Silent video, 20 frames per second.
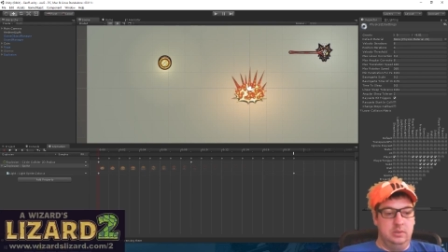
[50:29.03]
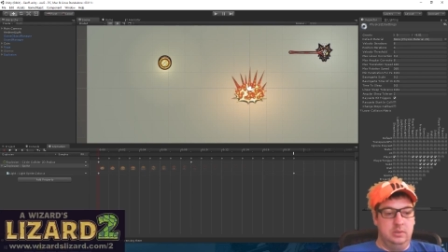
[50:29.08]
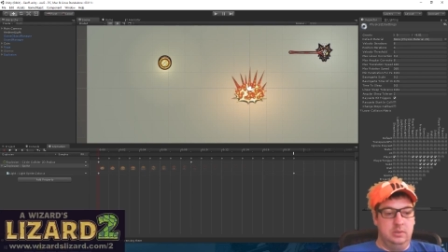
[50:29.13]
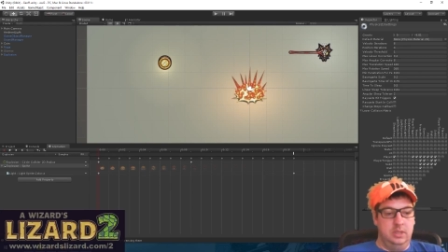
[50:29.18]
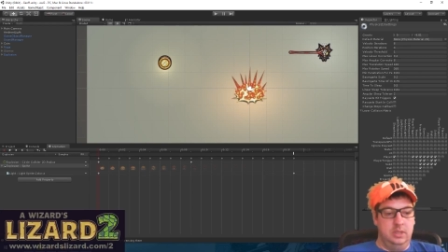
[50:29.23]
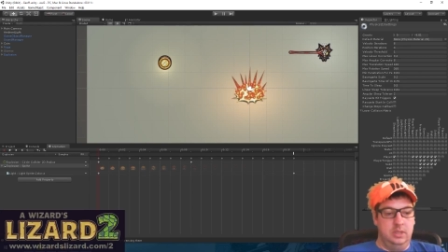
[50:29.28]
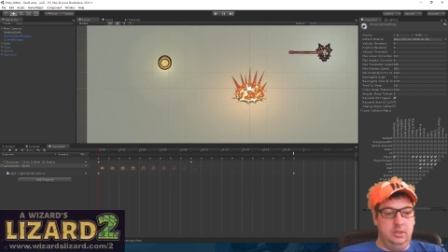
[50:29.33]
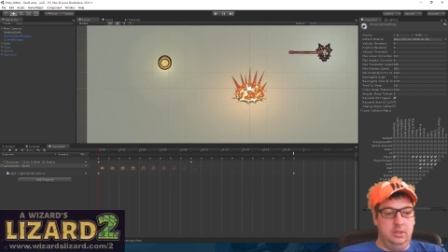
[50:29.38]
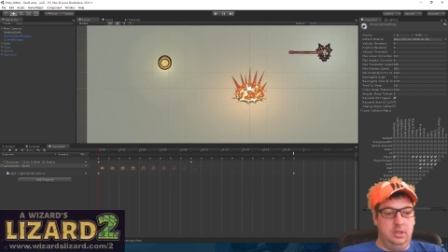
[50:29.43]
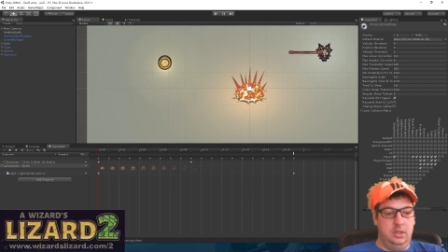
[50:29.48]
They
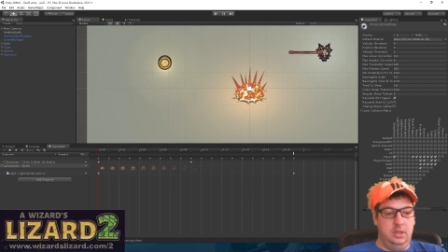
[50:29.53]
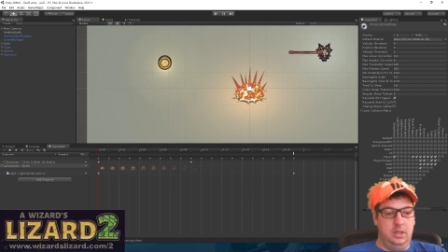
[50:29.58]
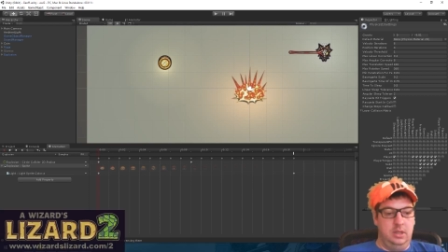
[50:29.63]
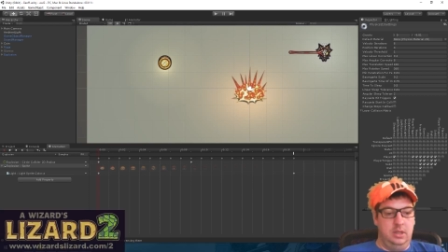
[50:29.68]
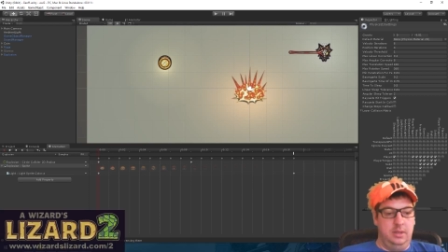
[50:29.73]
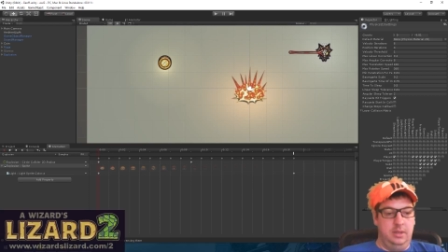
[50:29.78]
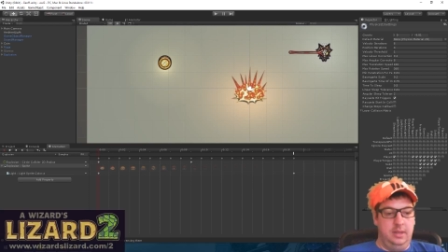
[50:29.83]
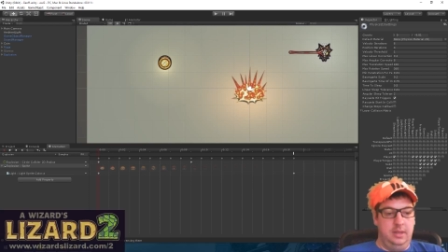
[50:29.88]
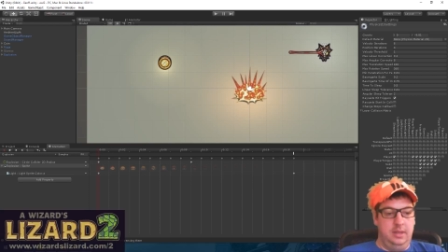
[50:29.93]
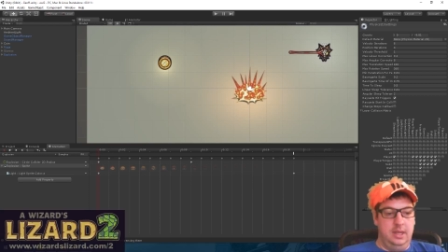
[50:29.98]
don't need to
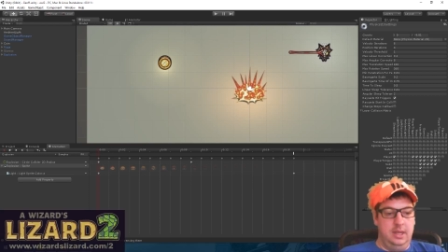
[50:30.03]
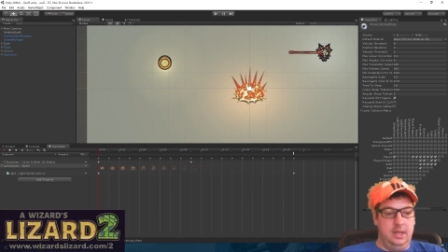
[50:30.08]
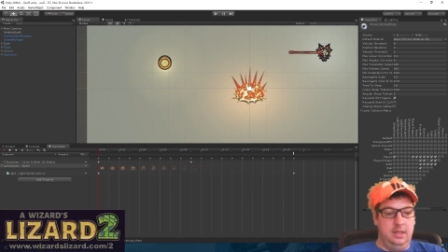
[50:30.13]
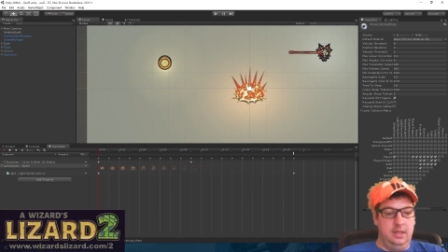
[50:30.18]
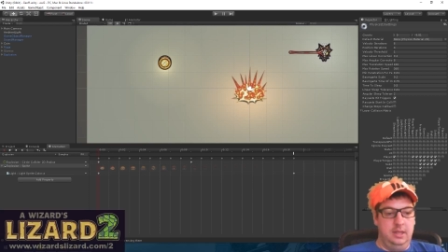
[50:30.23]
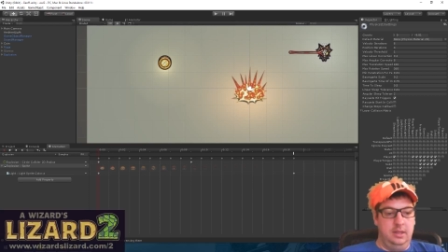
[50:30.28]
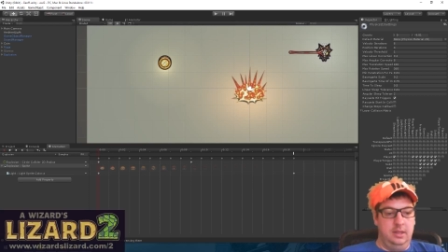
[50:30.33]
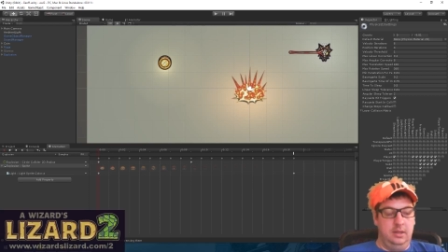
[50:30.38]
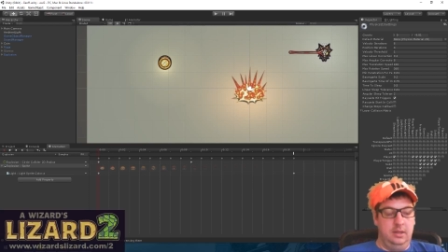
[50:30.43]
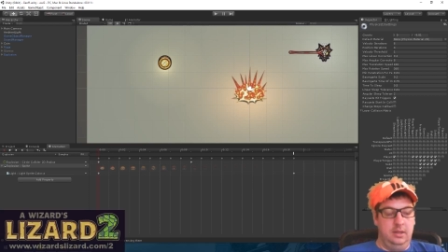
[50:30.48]
collide with
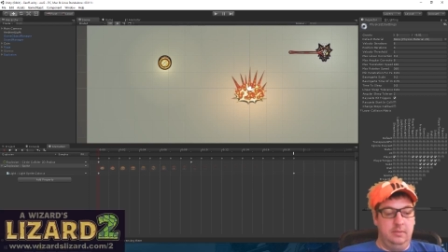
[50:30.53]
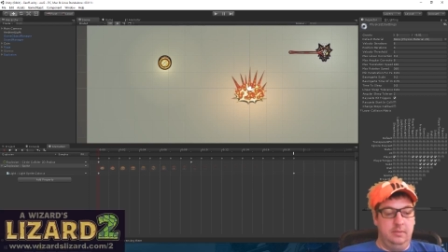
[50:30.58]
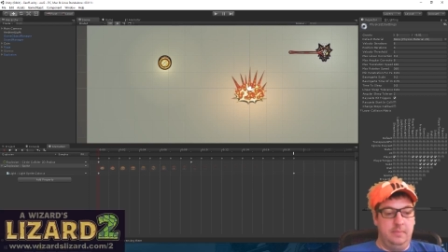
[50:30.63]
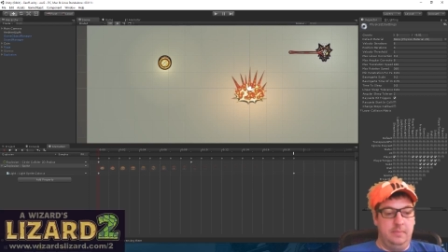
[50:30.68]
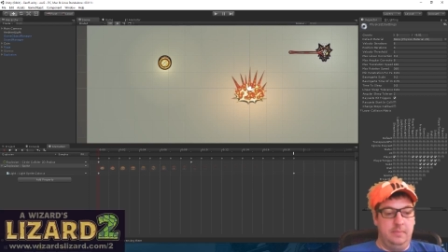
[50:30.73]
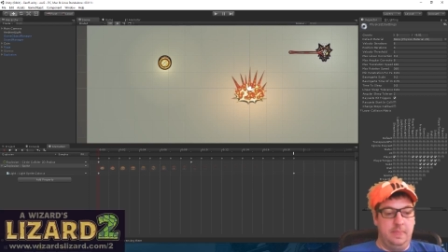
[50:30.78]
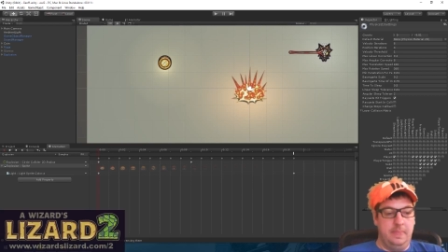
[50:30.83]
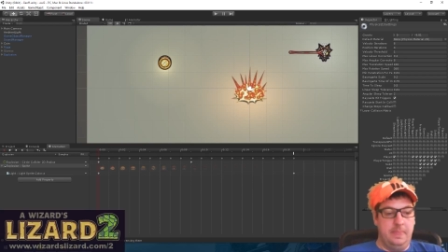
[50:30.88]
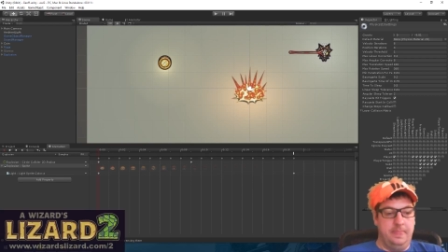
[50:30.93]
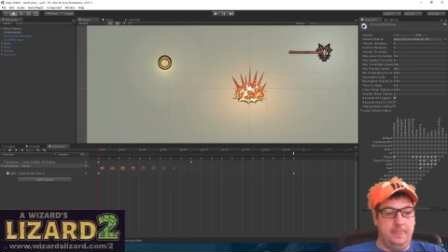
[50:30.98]
anything.
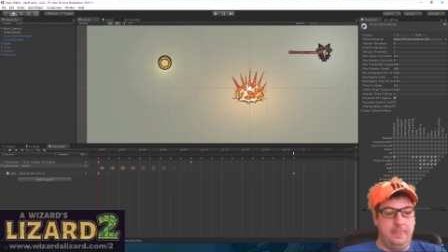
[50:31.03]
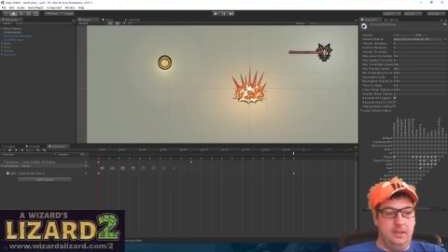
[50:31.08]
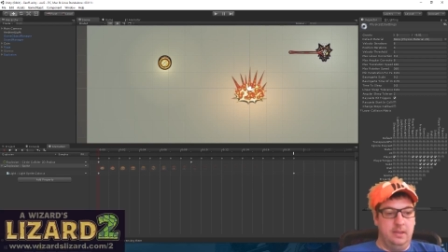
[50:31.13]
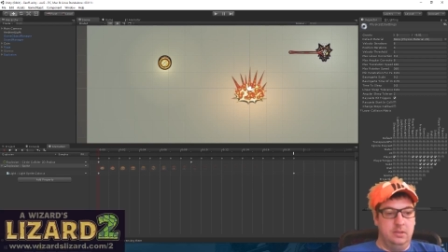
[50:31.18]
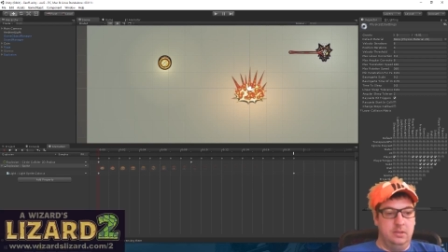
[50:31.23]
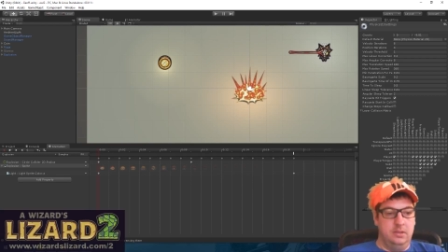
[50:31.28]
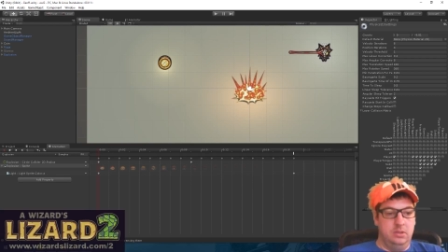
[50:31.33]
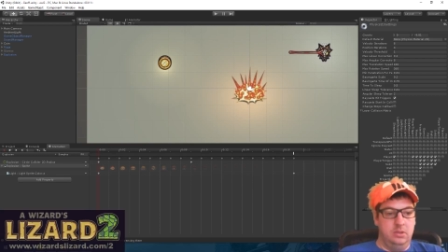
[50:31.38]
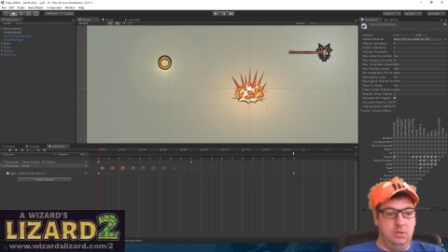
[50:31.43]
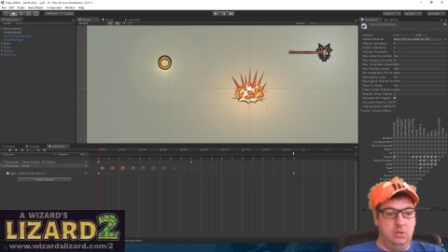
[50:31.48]

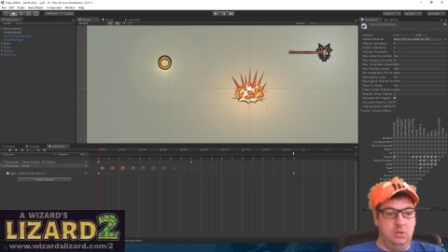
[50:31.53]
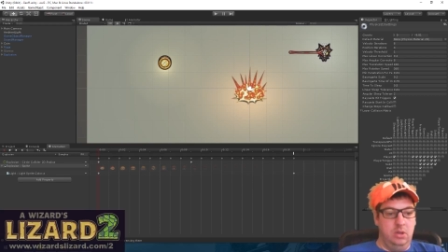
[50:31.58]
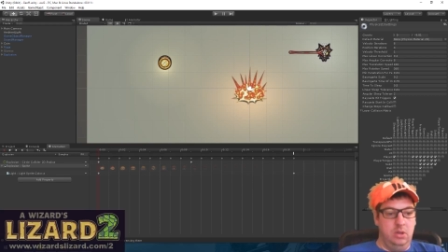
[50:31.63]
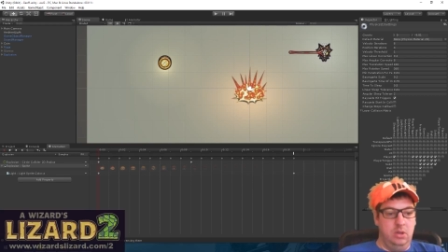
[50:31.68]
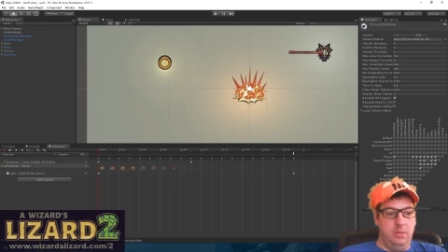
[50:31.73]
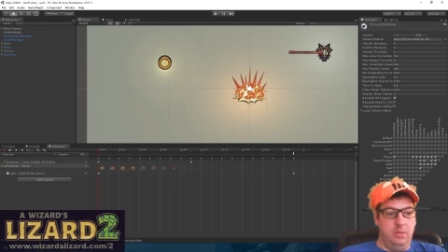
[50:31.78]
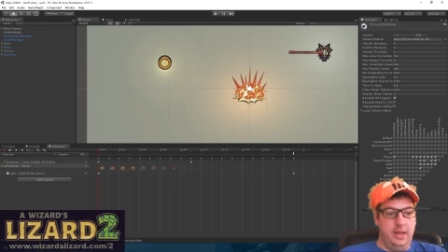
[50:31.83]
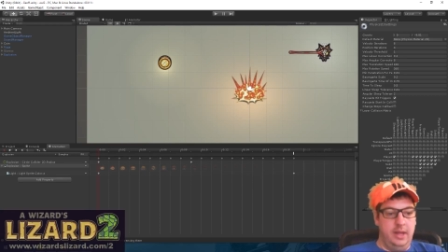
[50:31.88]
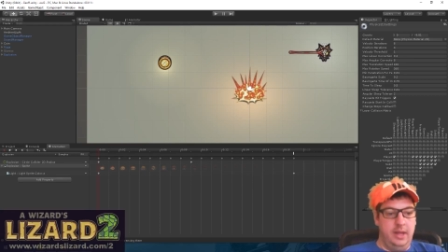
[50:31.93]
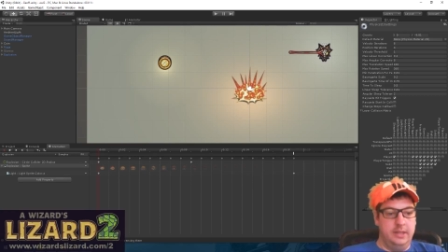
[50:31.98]
So
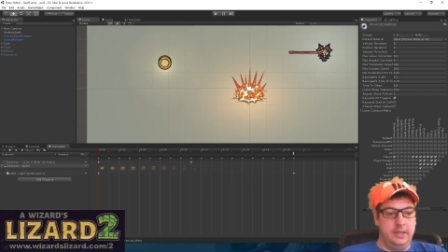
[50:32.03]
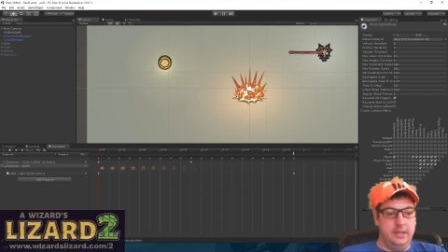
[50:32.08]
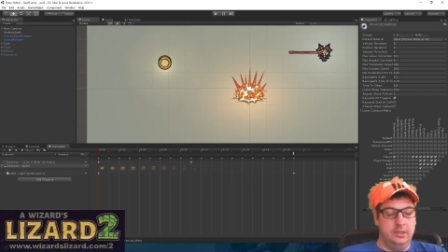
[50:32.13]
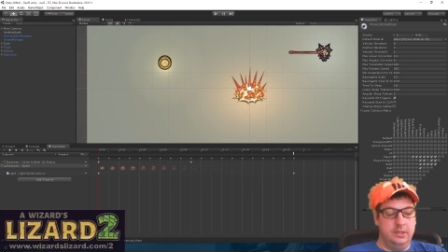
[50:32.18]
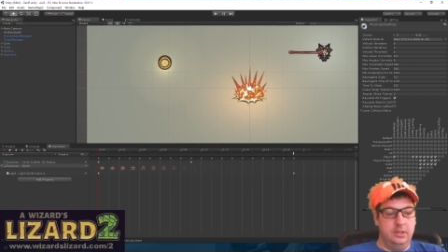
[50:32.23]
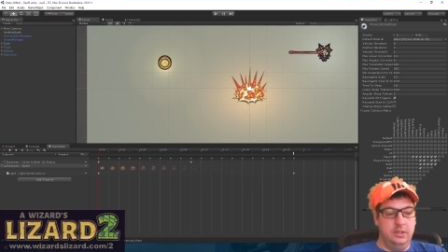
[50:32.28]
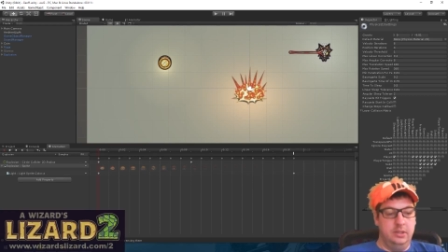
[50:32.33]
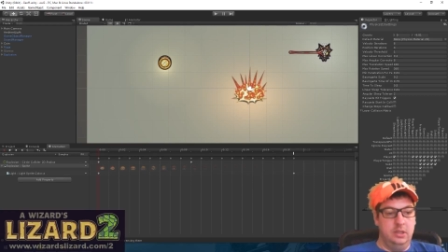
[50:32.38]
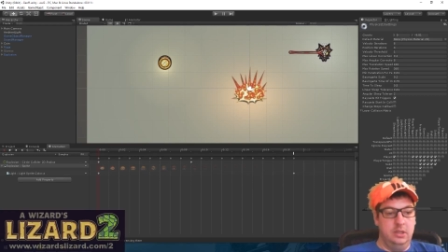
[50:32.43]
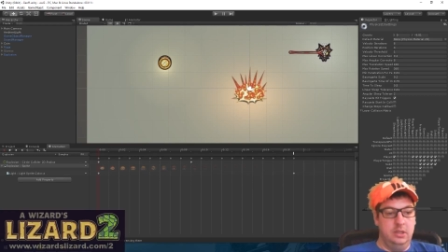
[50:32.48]
global
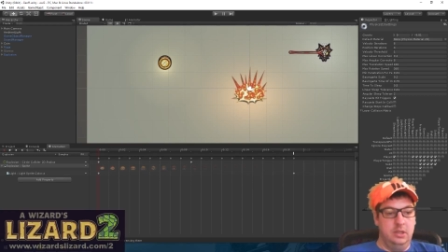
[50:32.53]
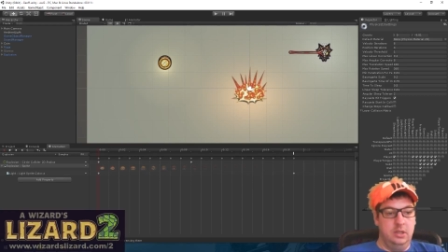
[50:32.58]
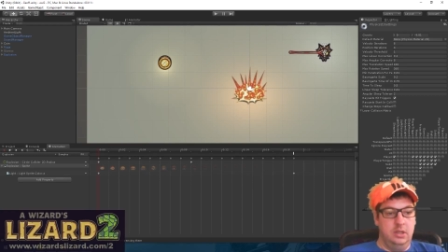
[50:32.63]
hazard,